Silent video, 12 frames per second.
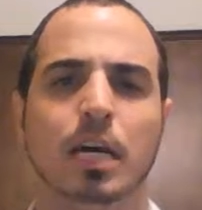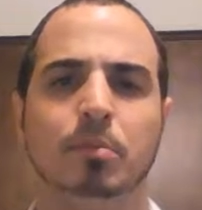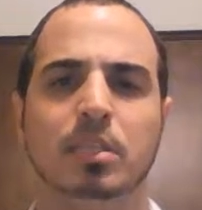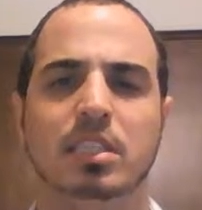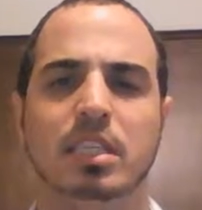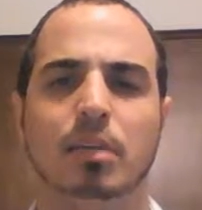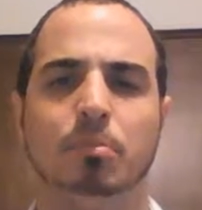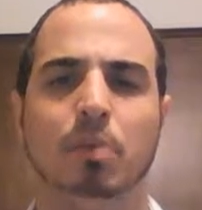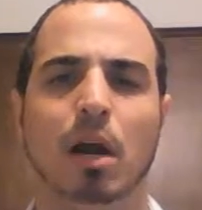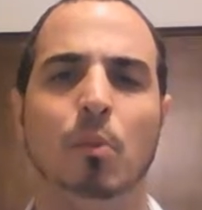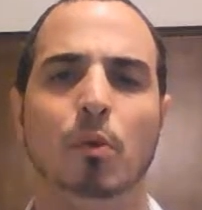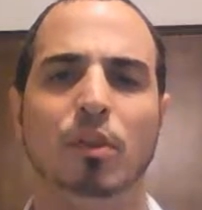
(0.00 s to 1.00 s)
But see, the
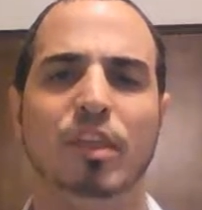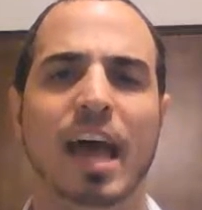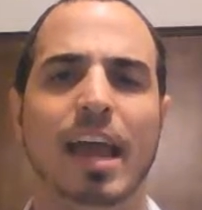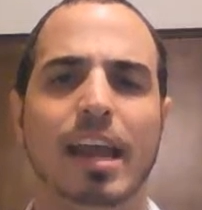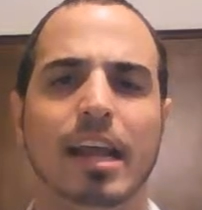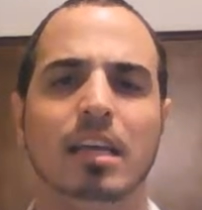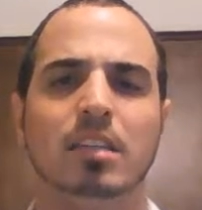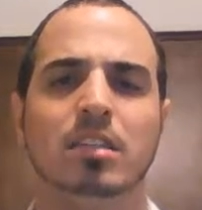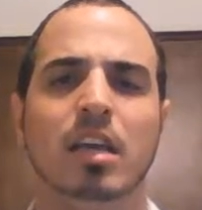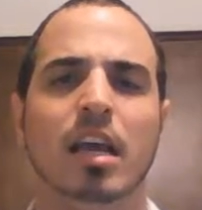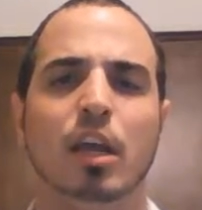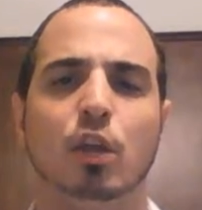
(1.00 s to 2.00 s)
problem with that
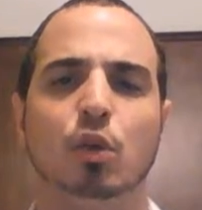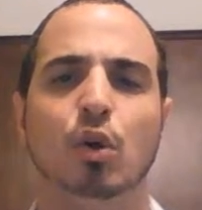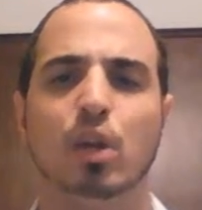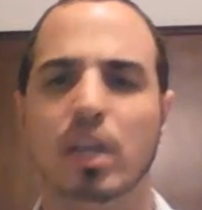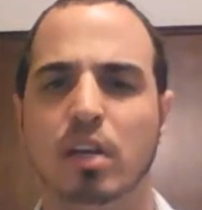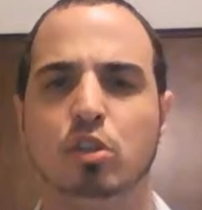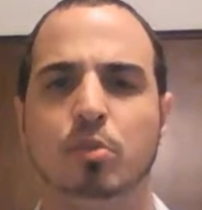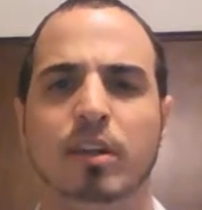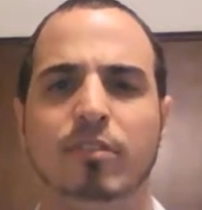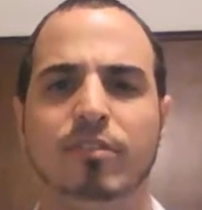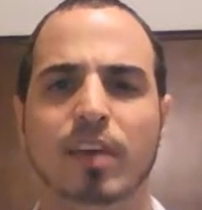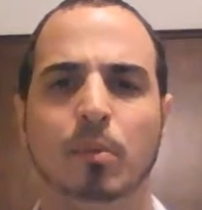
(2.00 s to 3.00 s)
is you only have so
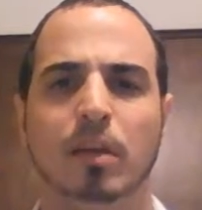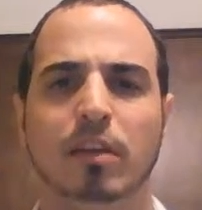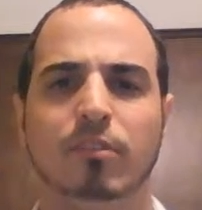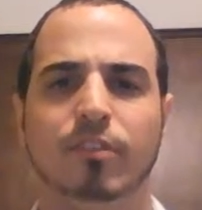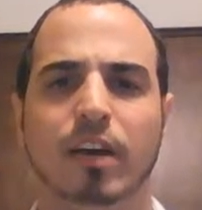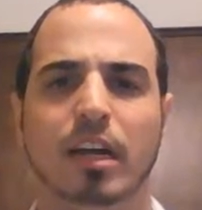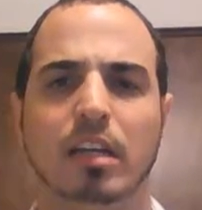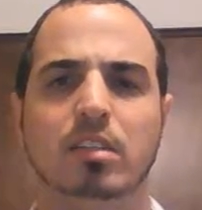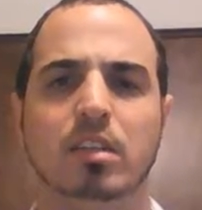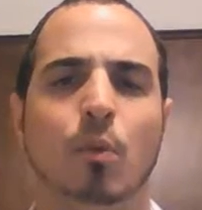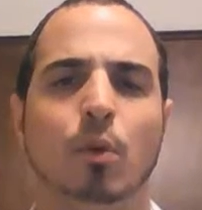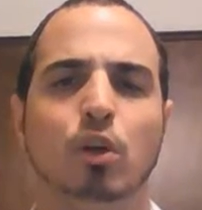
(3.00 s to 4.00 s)
many family and
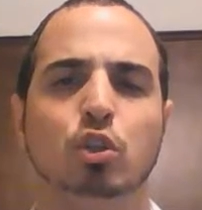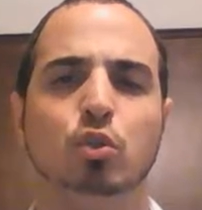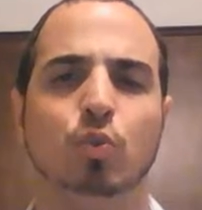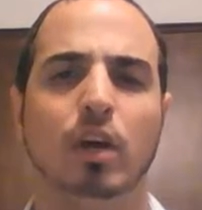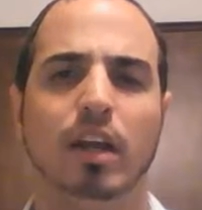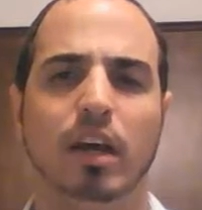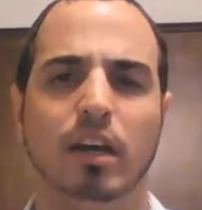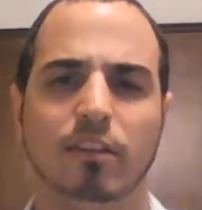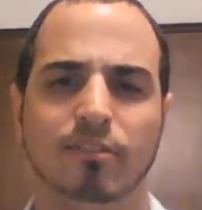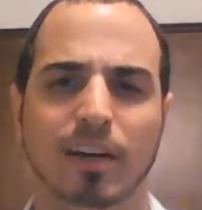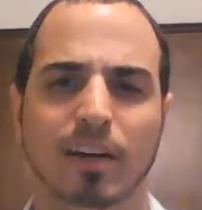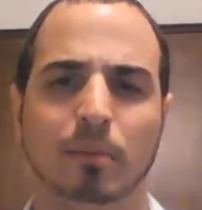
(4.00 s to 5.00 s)
friends, and once you run out of
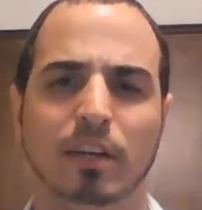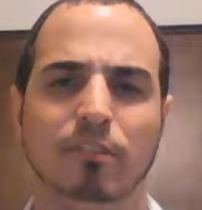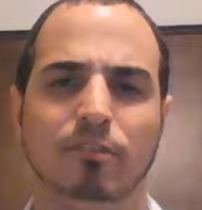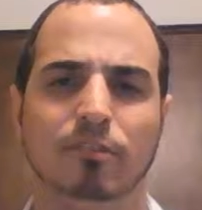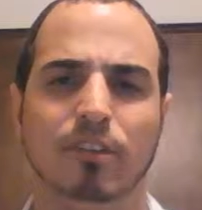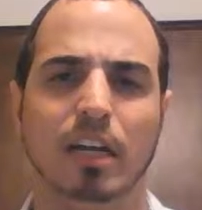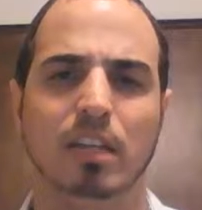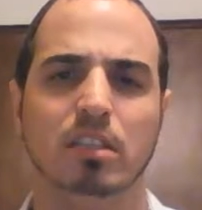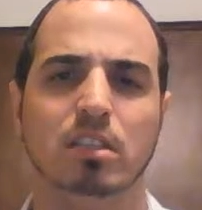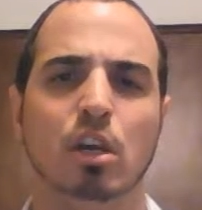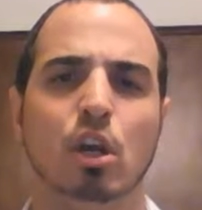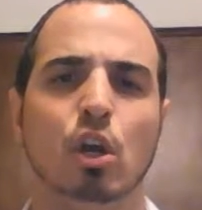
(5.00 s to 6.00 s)
your family and
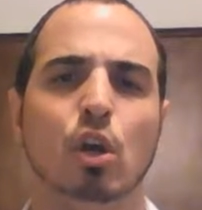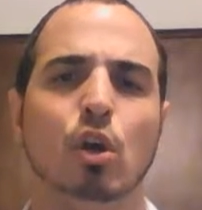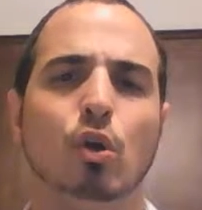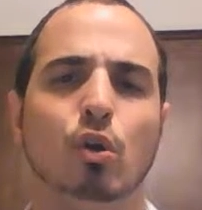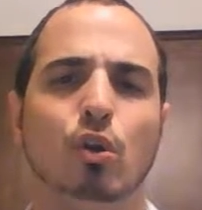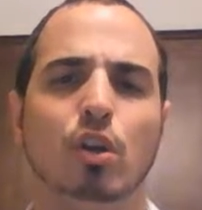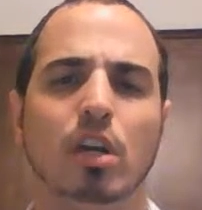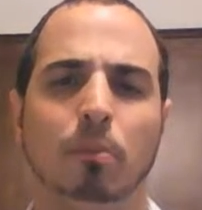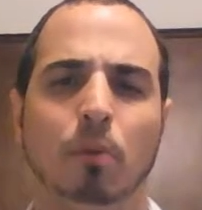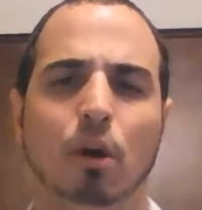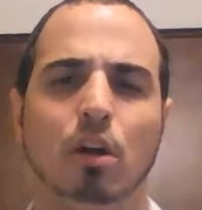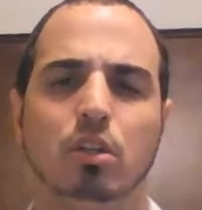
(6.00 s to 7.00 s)
friends, who are you going to
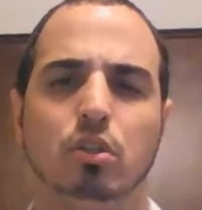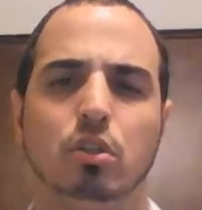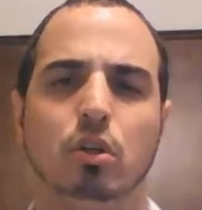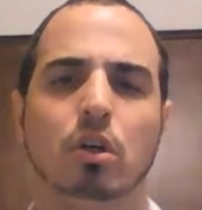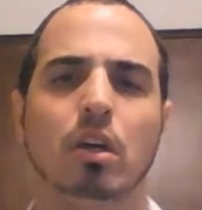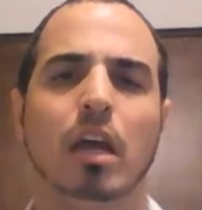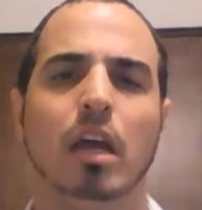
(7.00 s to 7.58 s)
market to?